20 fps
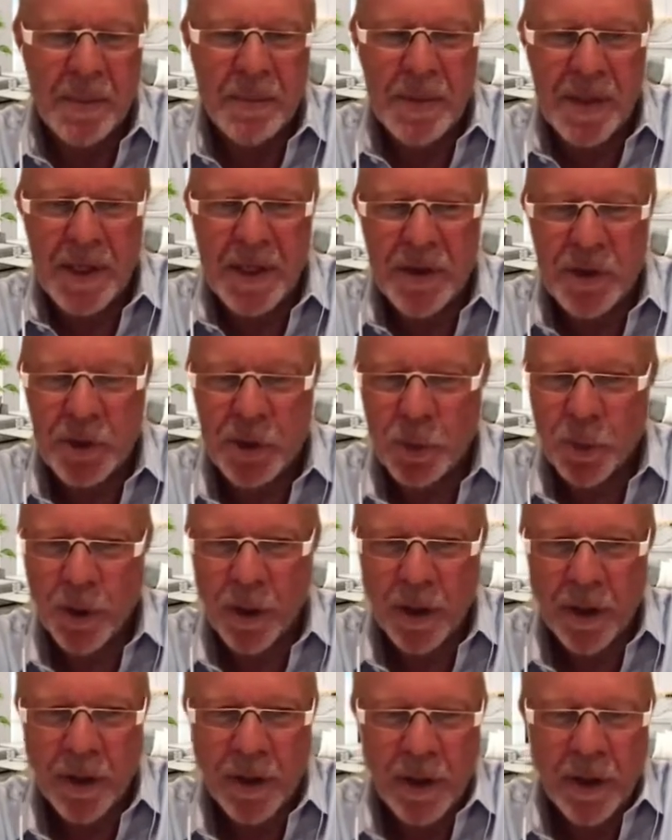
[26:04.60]
sap and you
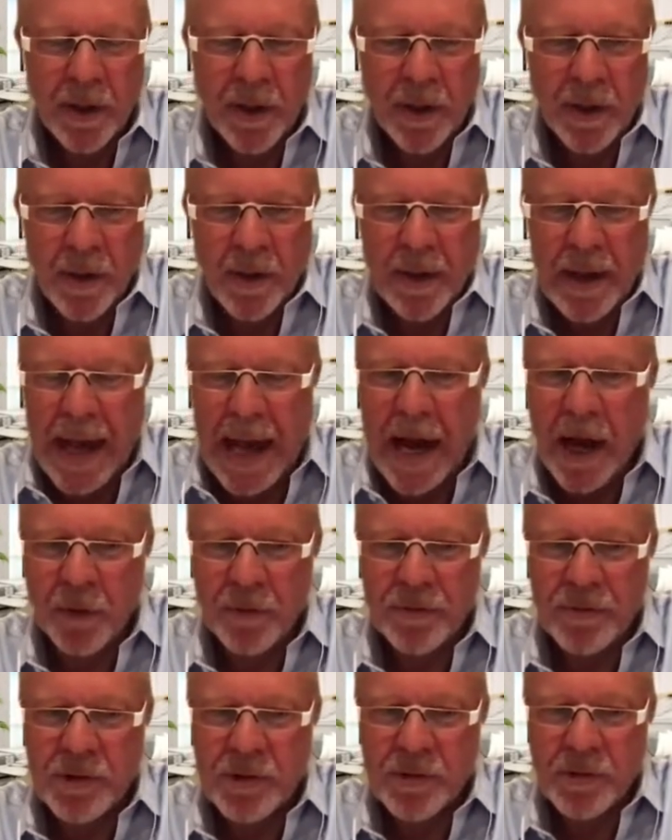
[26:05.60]
were
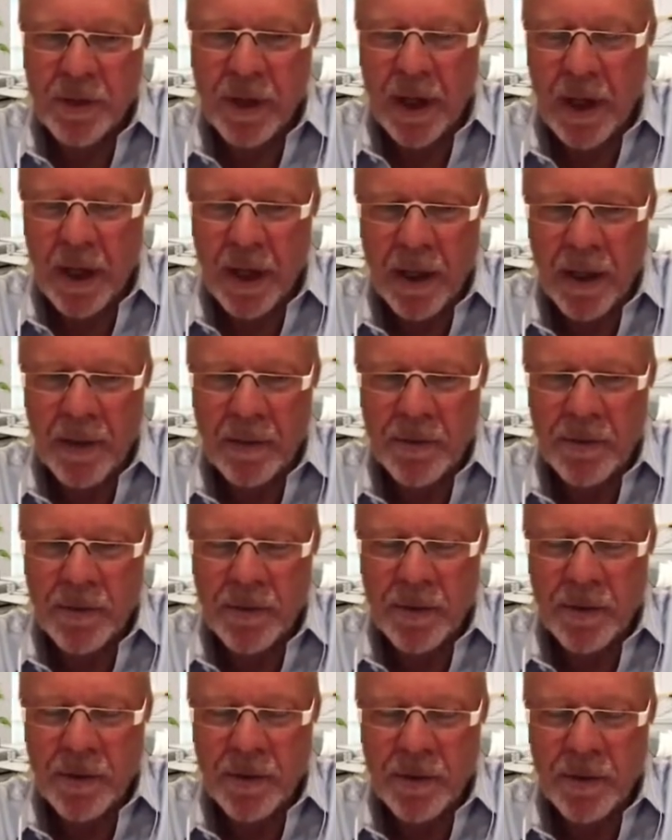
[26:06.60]
out uh,
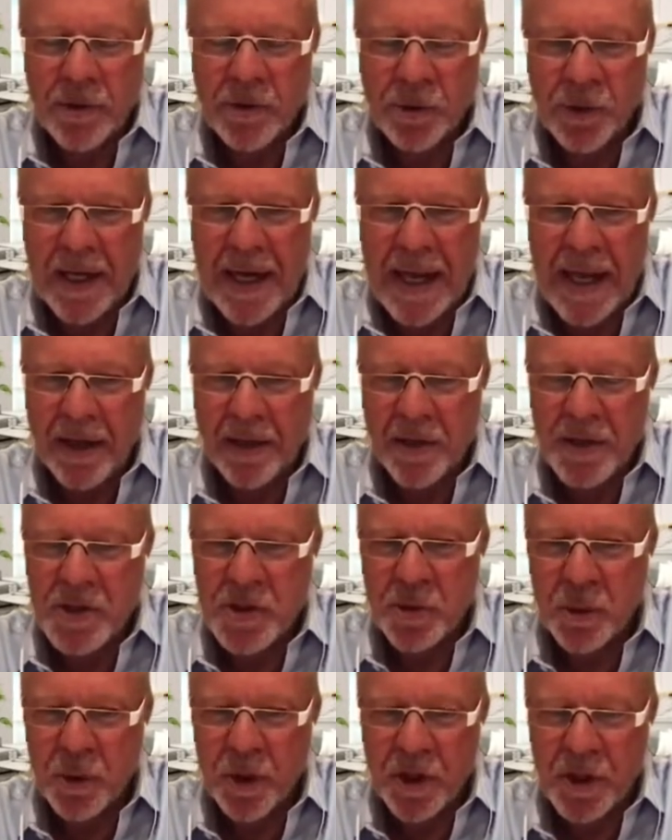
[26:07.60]
doing an
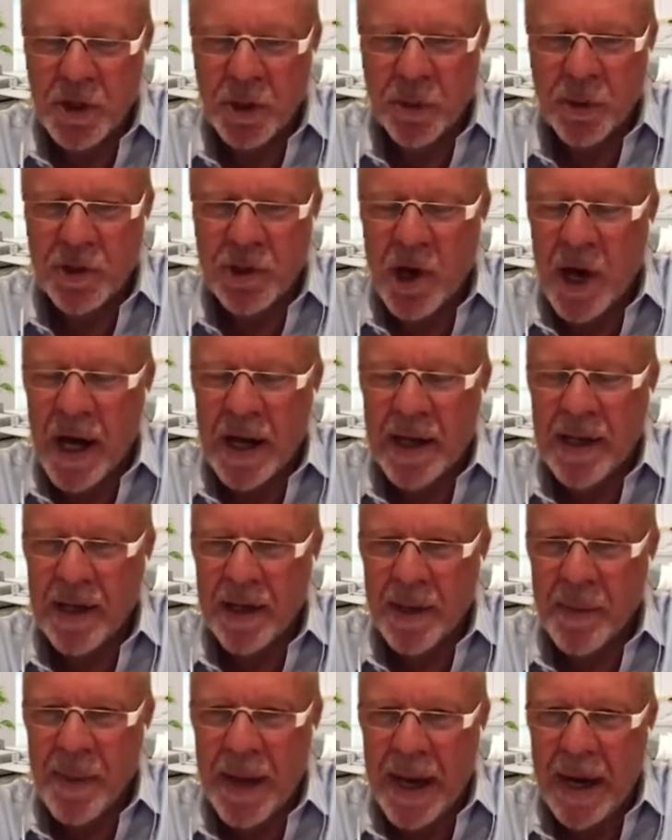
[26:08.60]
analyst tour and you were
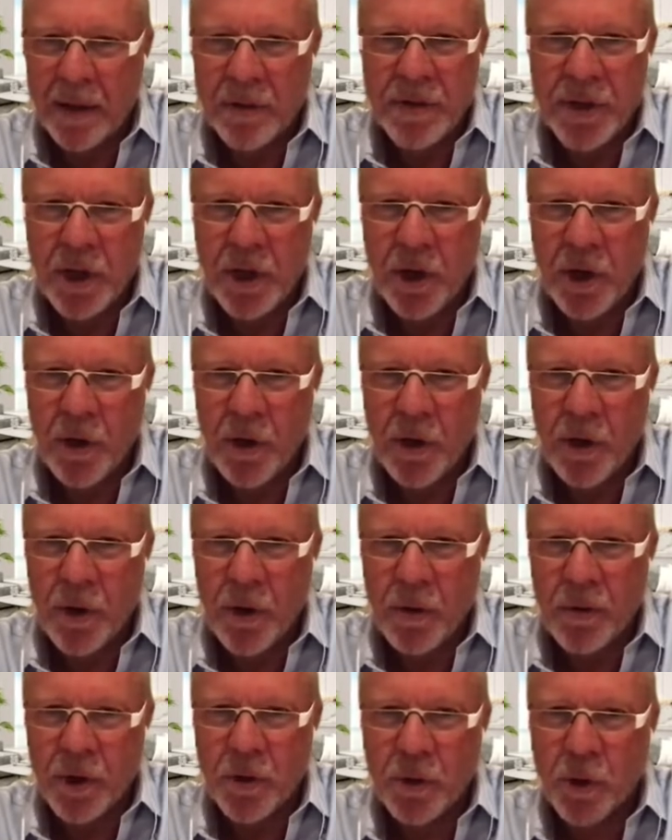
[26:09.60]
talking about you
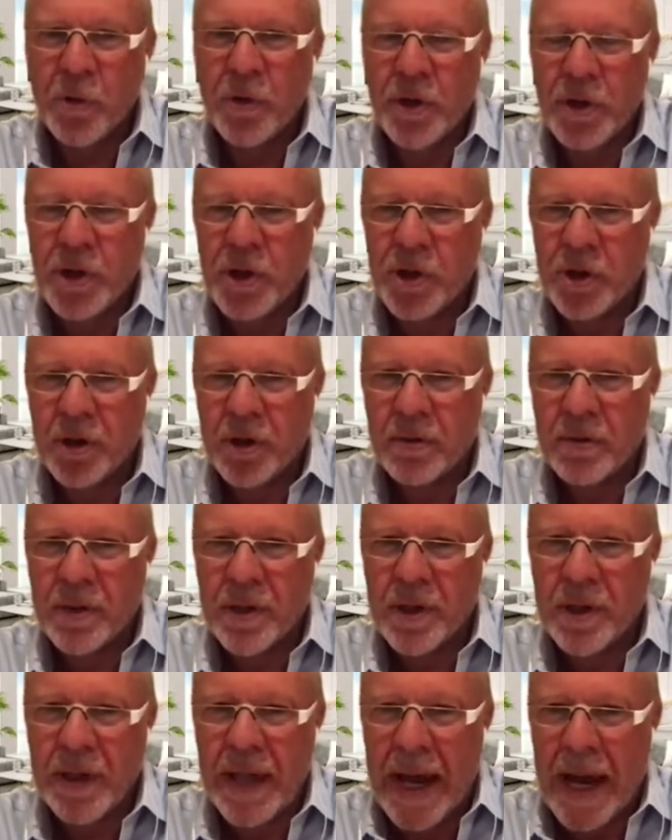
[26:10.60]
know the growth in your
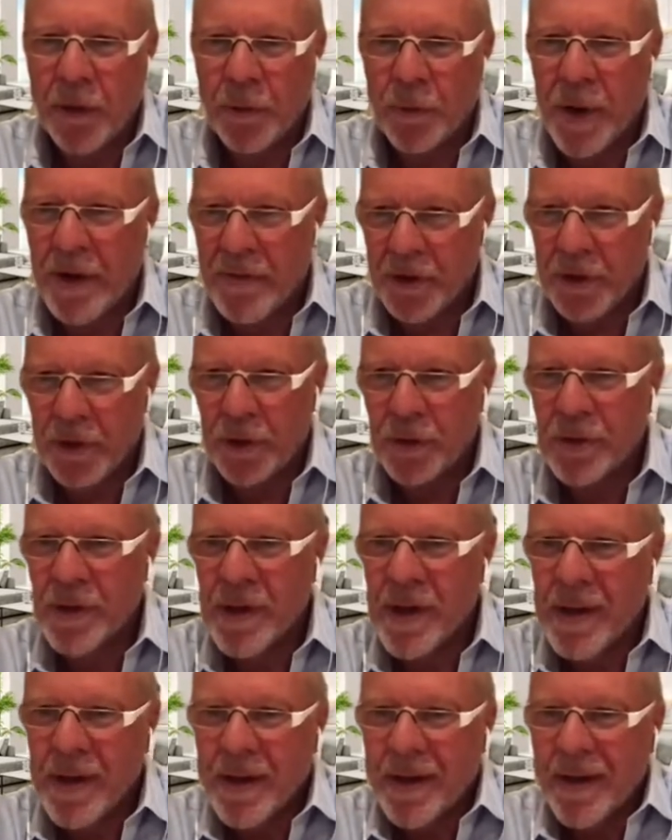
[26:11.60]
cloud
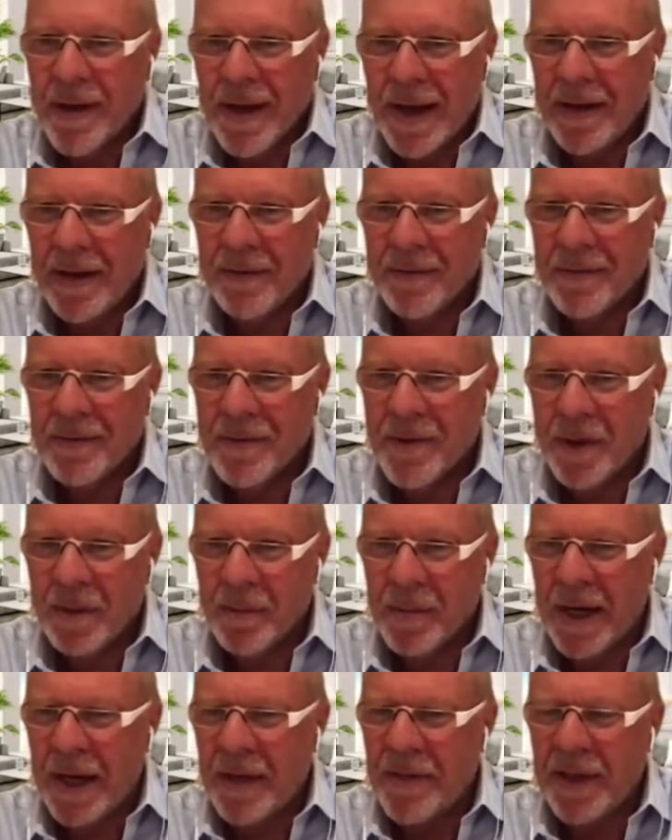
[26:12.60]
revenue and mm-hmm.
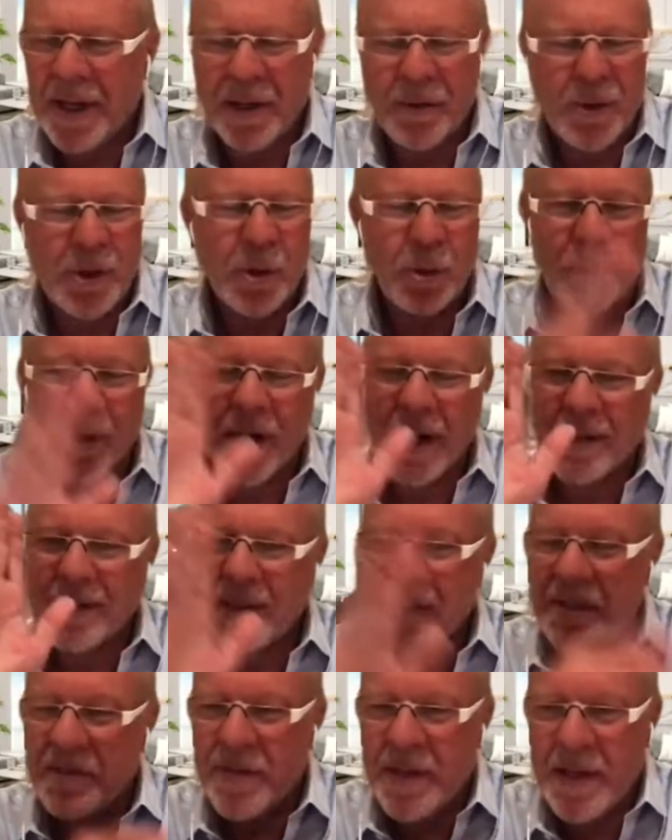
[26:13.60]
the I think it, you were on
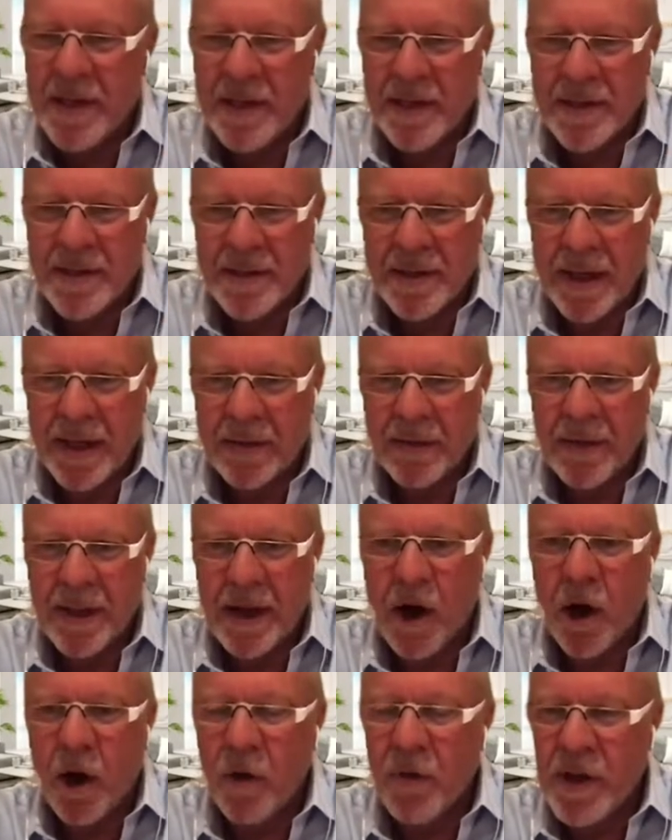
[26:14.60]
TV, and and the,
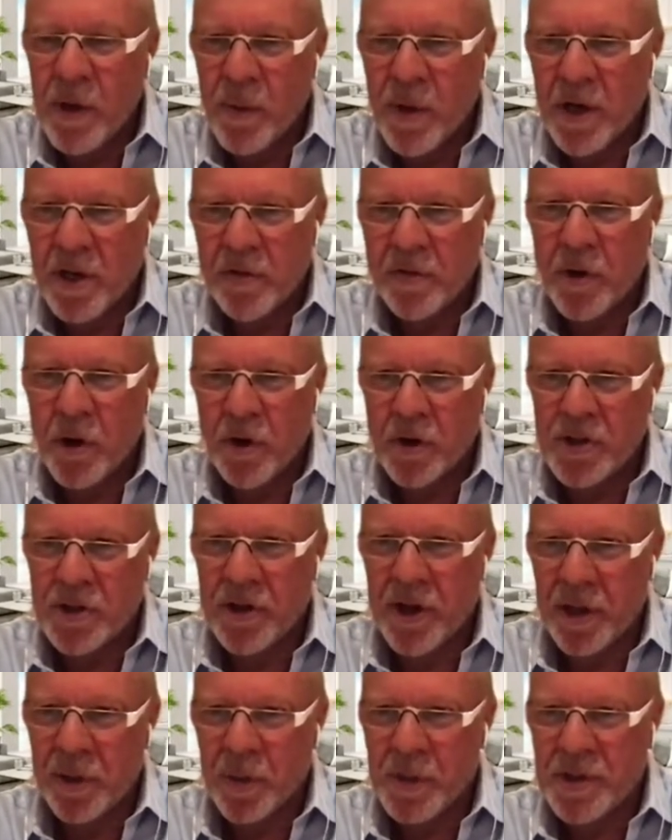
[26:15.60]
all they wanted to focus
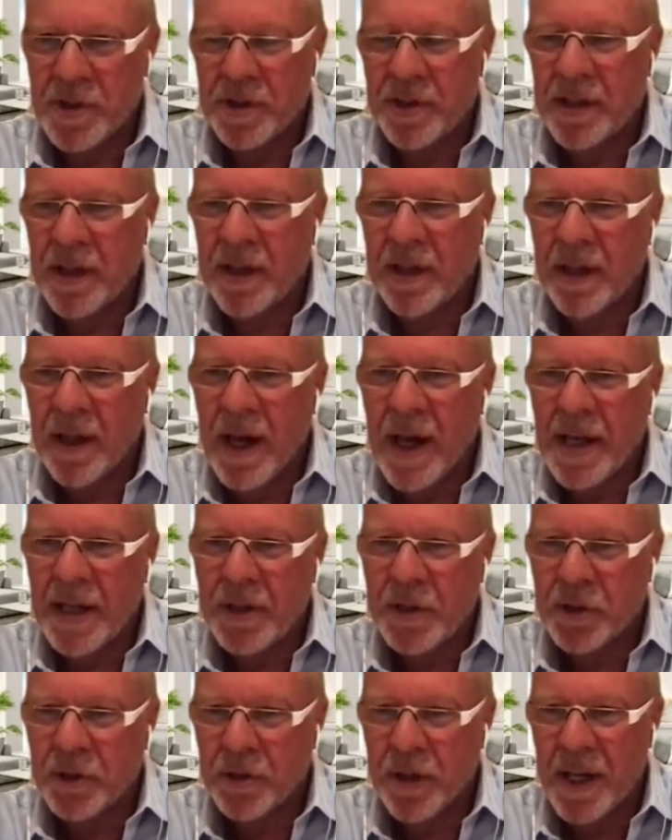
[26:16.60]
on was the decline
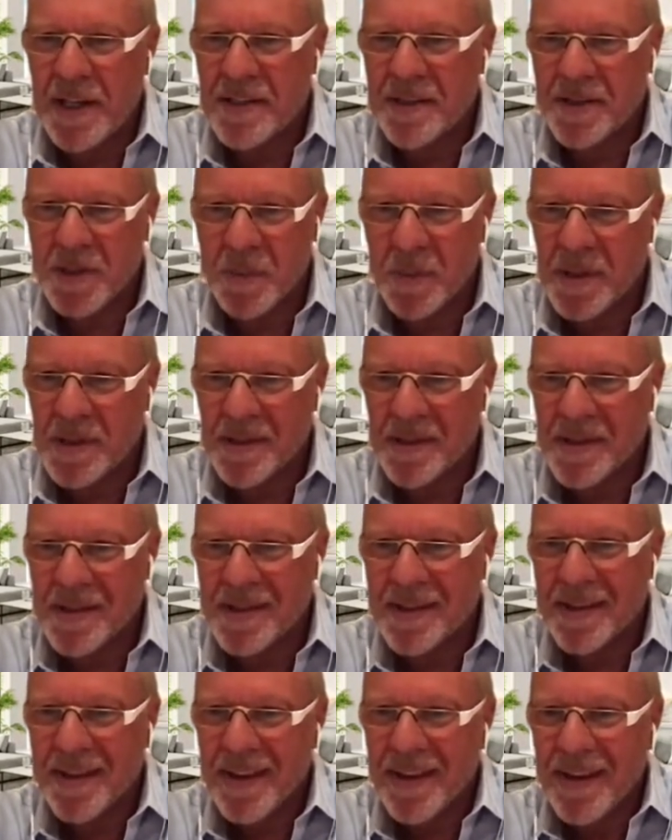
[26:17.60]
in your license business.